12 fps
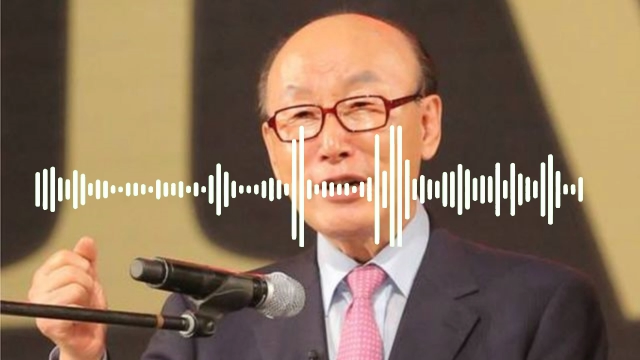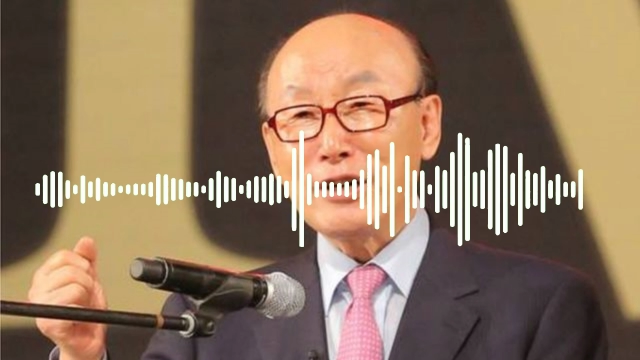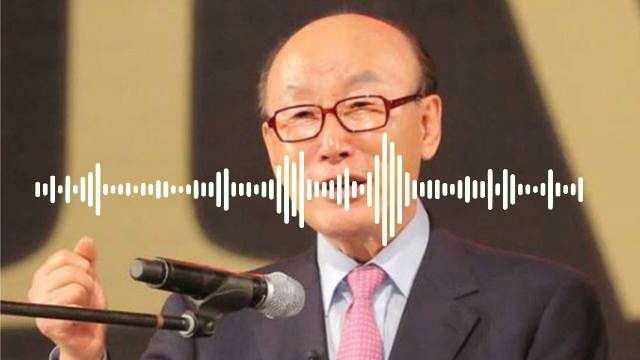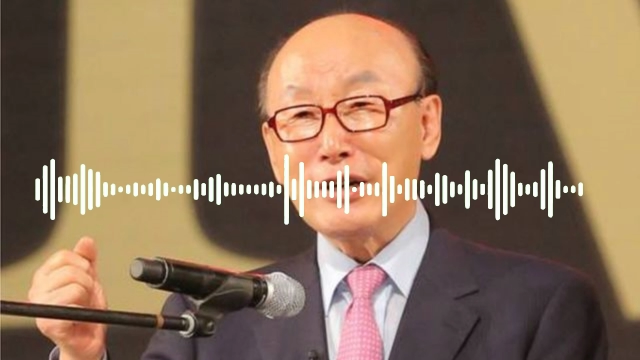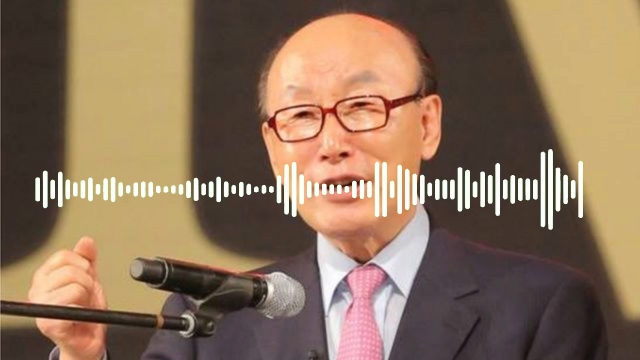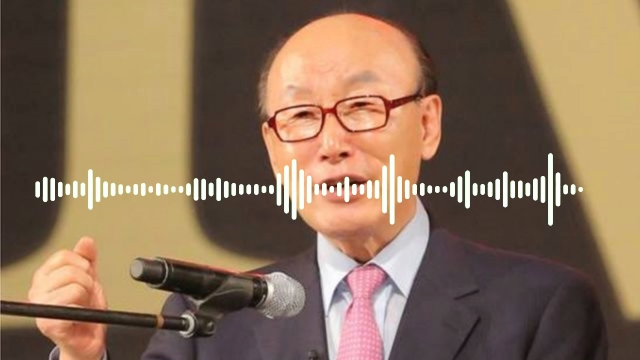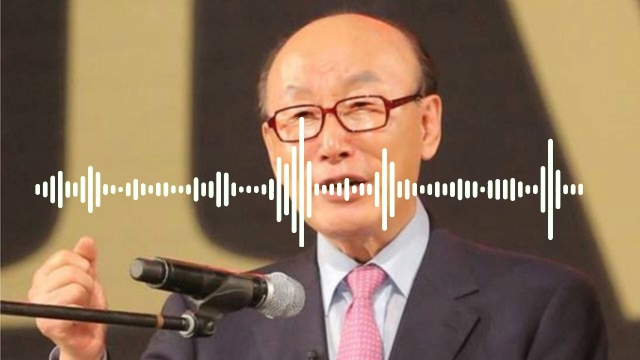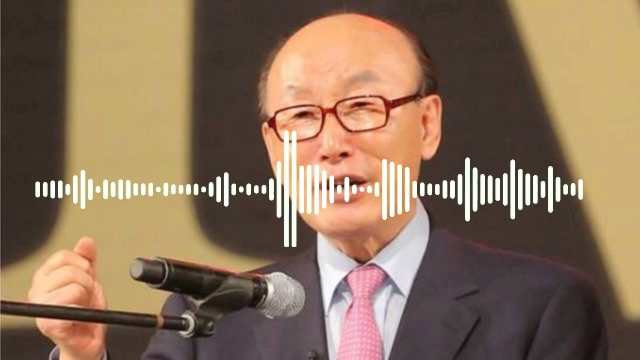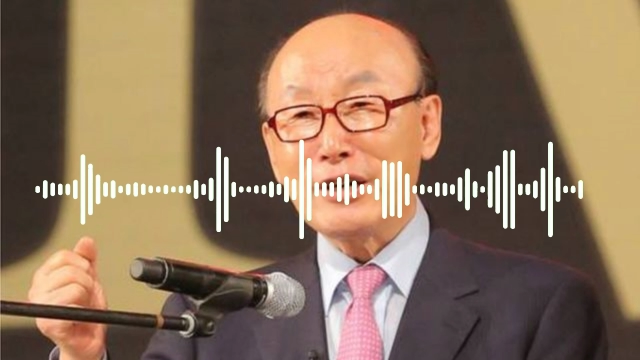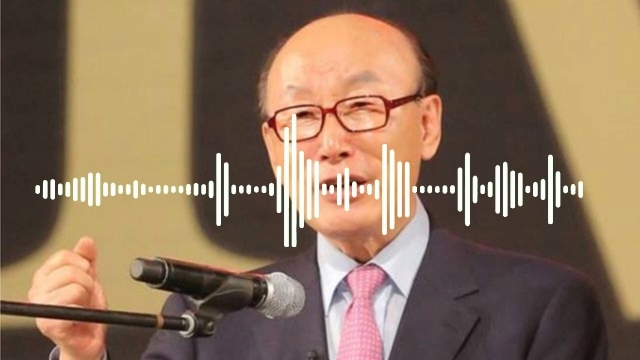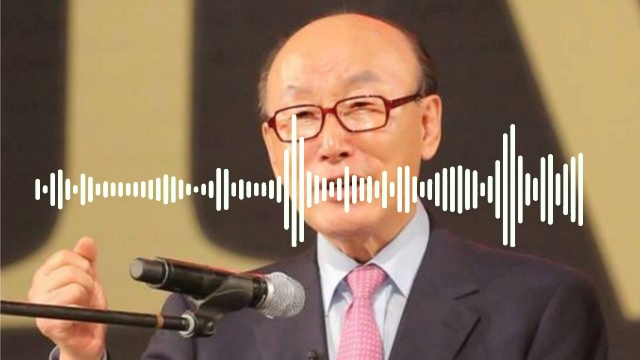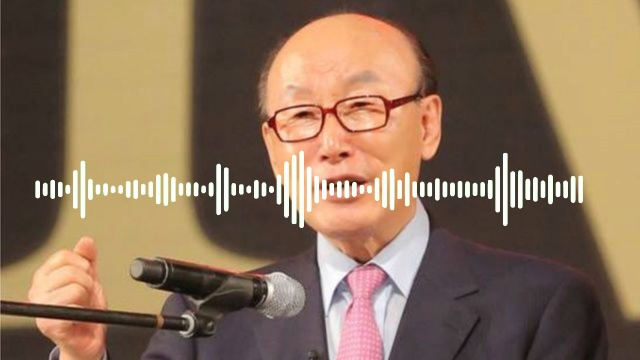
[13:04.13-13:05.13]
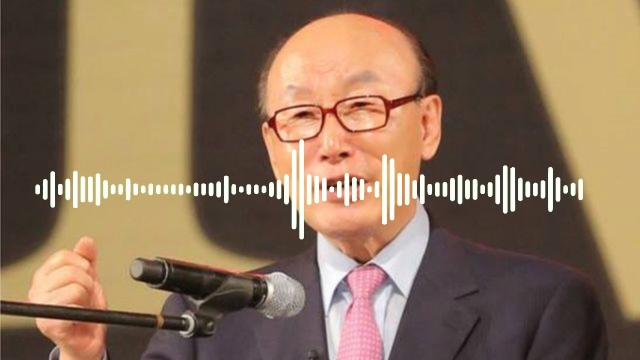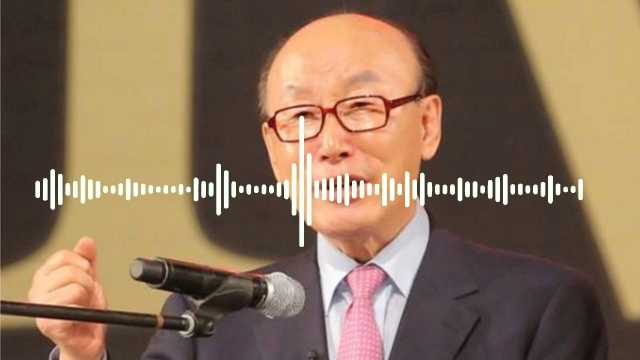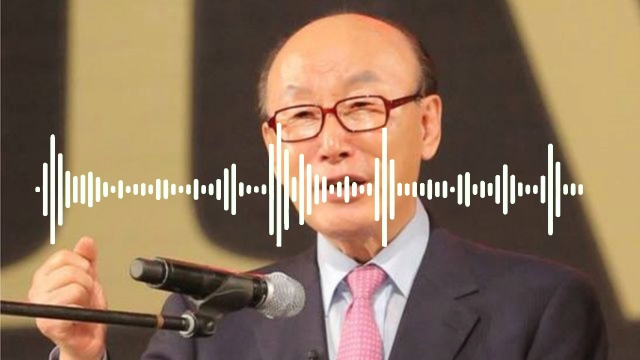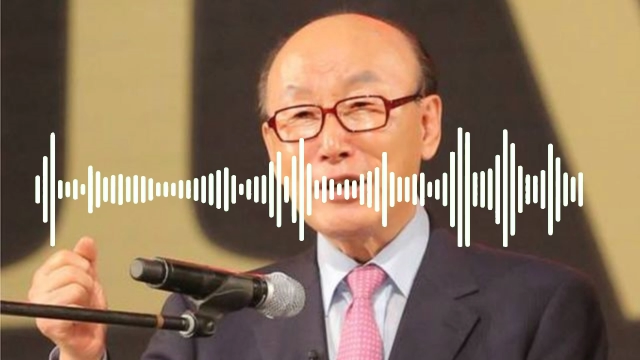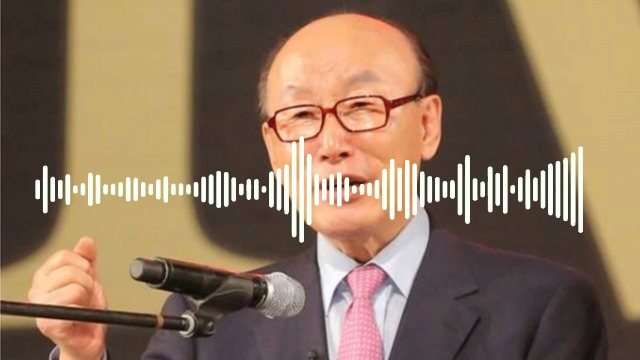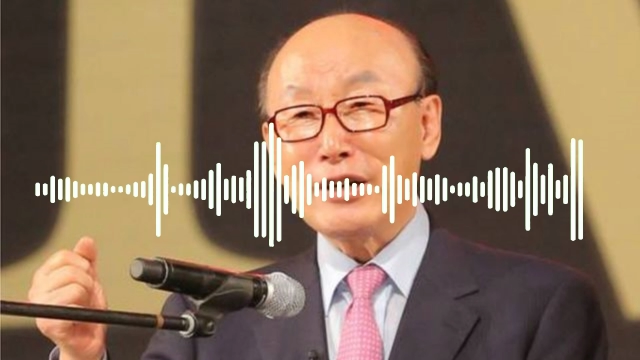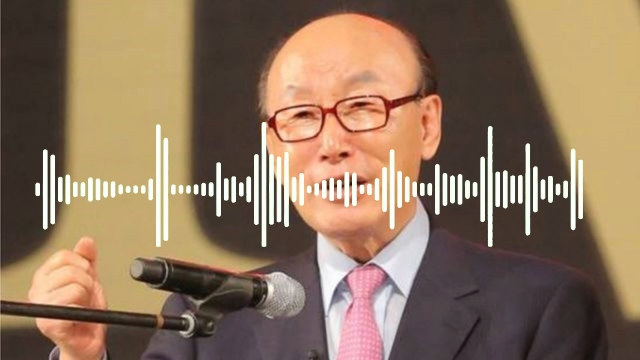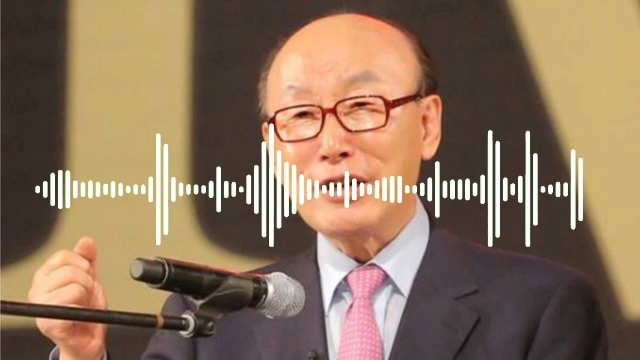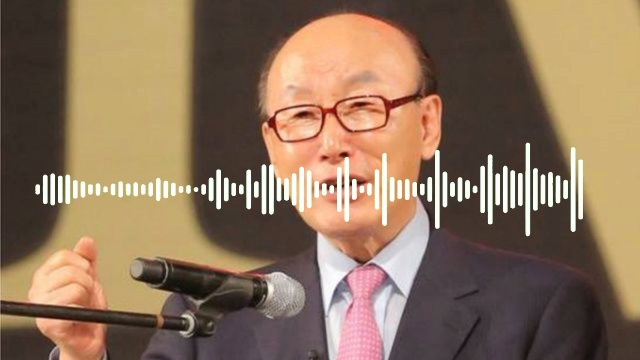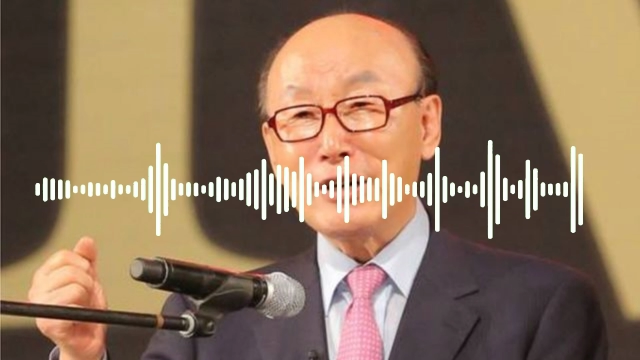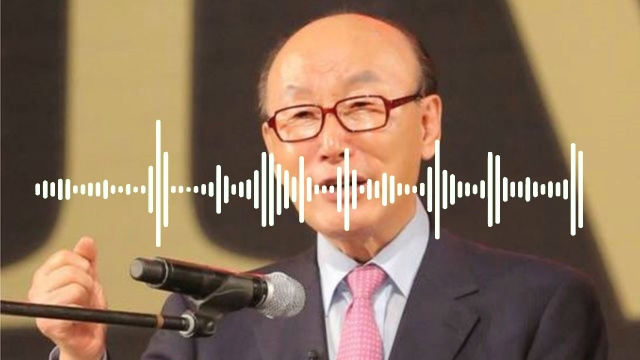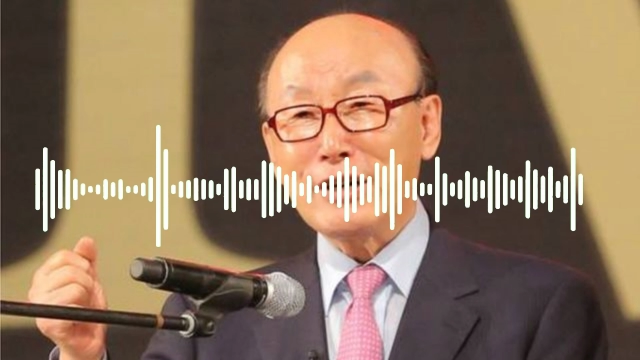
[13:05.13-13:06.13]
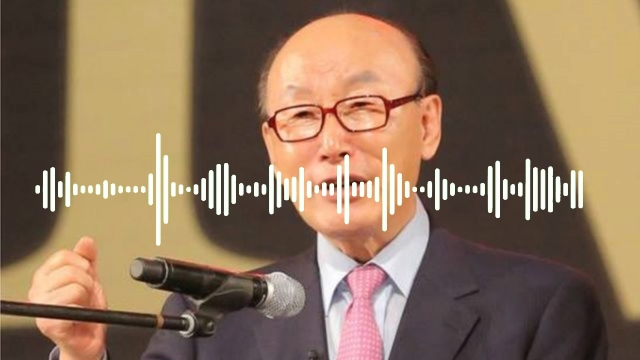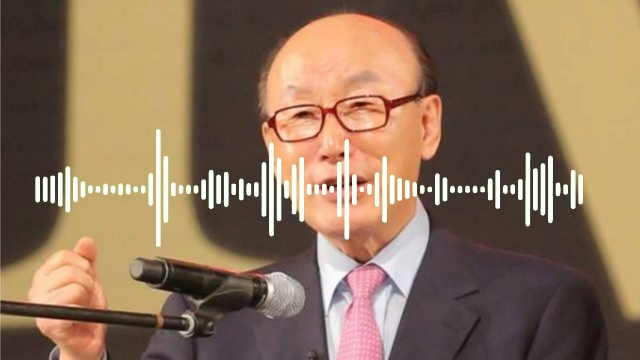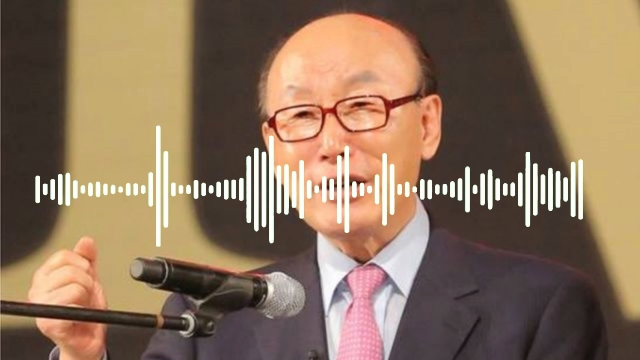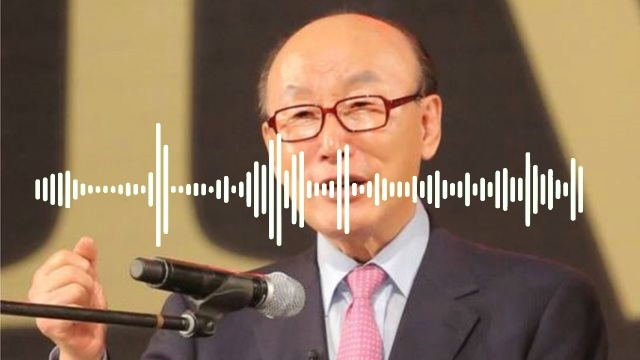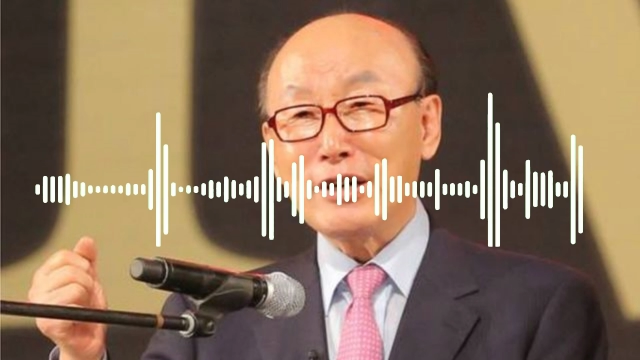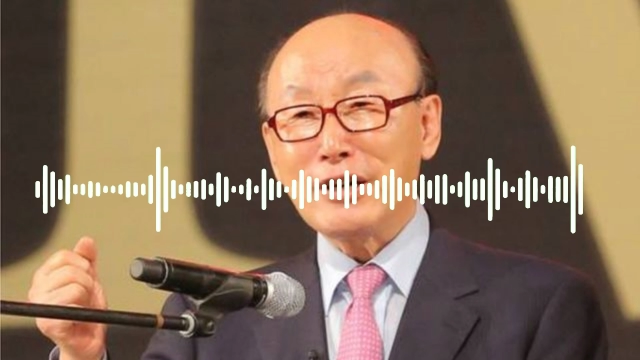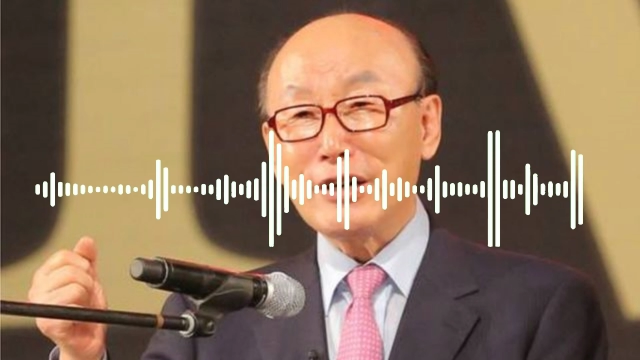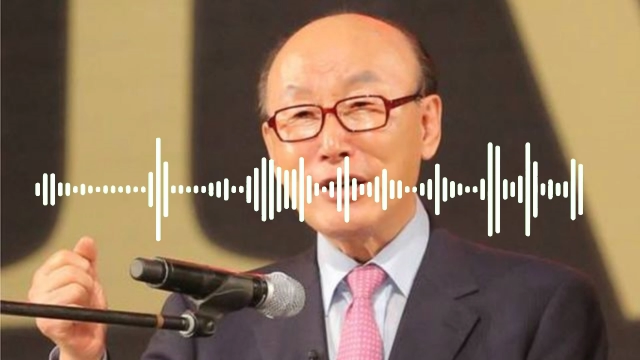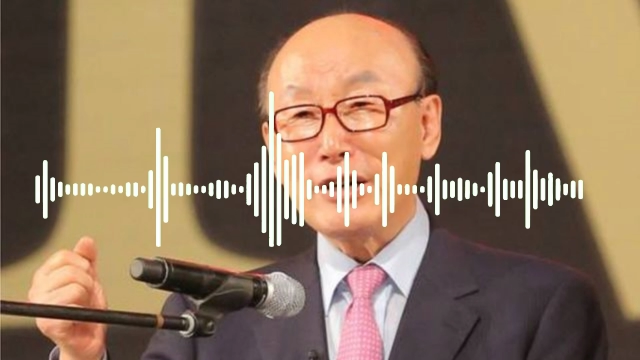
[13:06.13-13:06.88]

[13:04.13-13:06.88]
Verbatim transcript: I waited for three months and still I was alive.